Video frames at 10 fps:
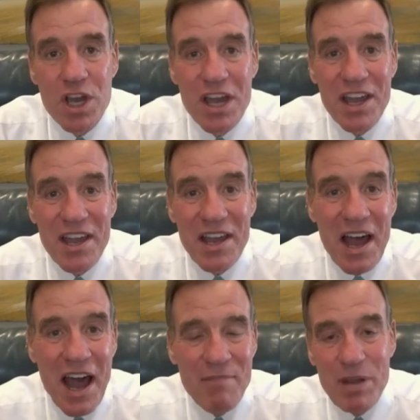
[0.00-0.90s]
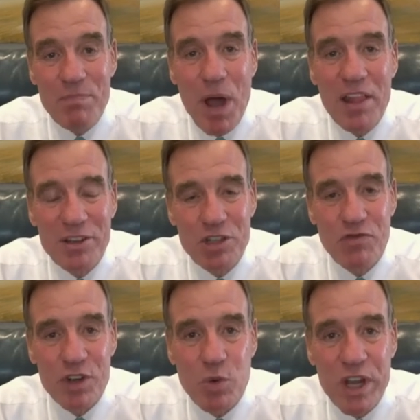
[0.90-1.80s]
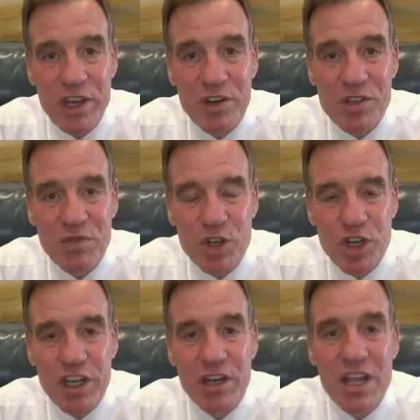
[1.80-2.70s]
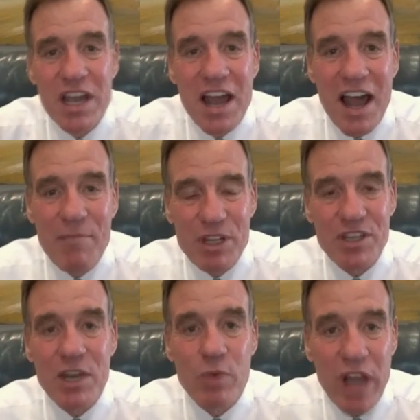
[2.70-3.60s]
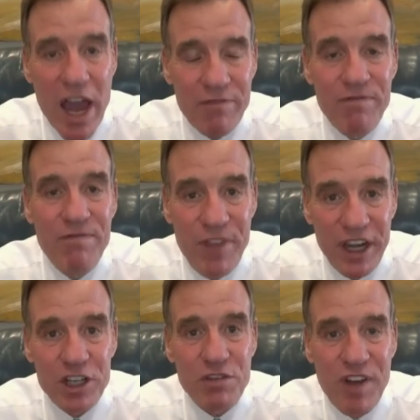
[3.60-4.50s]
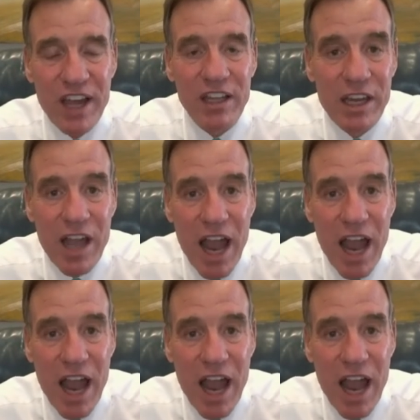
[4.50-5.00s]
Uh, I've been in politics for 20 years in Virginia. I've been saying we got to finish finally I